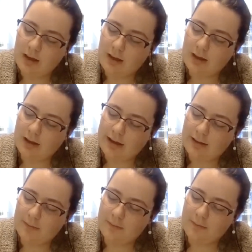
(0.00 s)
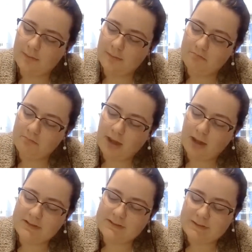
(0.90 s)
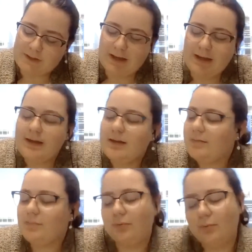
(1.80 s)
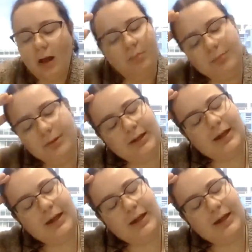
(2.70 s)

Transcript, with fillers: Um, I would say probably,